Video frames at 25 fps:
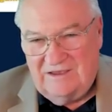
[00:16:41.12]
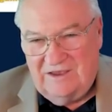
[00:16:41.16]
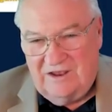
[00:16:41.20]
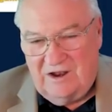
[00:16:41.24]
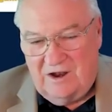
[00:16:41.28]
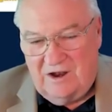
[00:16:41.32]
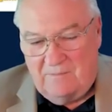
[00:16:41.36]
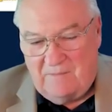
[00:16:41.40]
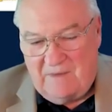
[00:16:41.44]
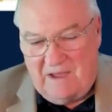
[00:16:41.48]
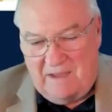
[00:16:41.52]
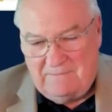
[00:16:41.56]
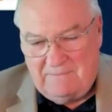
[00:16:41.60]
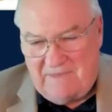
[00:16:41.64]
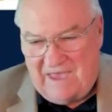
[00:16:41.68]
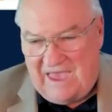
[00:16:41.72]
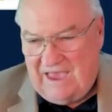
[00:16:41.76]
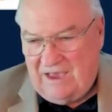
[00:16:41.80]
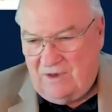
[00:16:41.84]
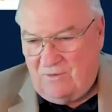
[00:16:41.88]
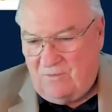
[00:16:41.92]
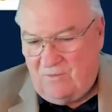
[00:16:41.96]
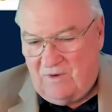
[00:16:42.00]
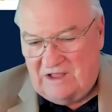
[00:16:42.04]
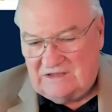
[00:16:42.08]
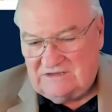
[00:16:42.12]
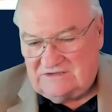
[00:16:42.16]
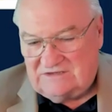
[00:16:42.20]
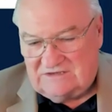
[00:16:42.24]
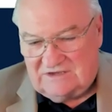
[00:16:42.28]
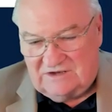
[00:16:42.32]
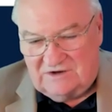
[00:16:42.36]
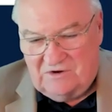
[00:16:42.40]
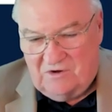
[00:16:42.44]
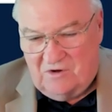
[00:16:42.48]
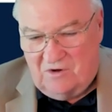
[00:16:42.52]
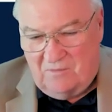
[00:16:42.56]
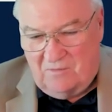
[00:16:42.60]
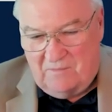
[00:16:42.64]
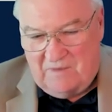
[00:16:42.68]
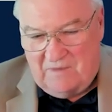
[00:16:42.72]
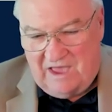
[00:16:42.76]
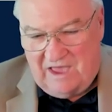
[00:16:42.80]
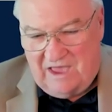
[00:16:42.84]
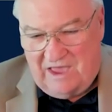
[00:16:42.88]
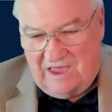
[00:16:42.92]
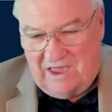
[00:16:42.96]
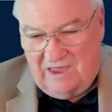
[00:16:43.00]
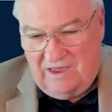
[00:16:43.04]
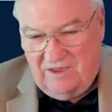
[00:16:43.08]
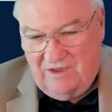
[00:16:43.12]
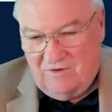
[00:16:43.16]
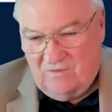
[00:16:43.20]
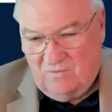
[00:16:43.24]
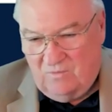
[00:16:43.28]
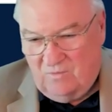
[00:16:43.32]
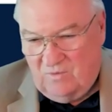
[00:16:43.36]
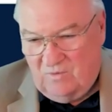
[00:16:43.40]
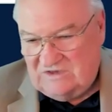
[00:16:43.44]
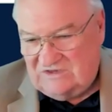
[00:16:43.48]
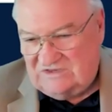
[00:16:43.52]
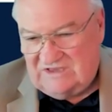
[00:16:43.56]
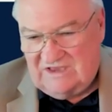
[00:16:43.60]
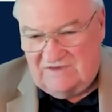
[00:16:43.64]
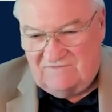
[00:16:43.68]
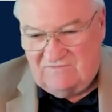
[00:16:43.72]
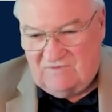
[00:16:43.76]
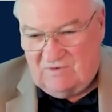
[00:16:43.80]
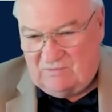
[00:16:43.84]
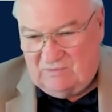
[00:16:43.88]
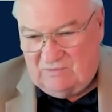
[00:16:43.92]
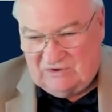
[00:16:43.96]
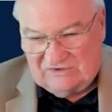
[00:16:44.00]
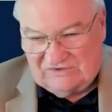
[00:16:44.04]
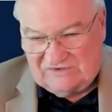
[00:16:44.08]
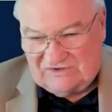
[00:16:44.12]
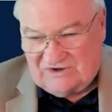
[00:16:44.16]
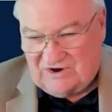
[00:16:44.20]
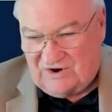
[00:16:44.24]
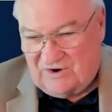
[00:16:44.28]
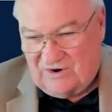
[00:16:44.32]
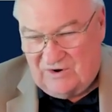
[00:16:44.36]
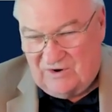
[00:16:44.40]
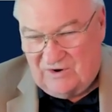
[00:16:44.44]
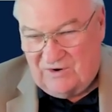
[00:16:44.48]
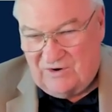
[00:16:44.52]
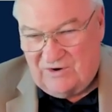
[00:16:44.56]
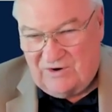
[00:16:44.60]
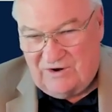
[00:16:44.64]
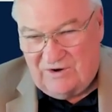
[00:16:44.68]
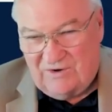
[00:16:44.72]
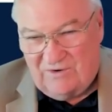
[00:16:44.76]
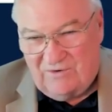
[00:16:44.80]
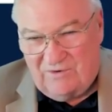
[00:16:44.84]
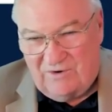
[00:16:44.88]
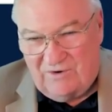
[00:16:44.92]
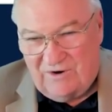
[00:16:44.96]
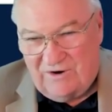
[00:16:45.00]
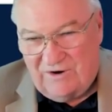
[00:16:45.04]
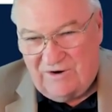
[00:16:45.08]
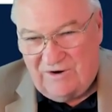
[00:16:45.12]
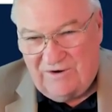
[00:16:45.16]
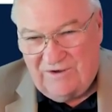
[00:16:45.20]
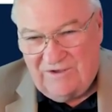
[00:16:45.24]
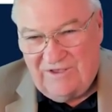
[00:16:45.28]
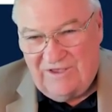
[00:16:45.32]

my bank wants to know my receivables turn or,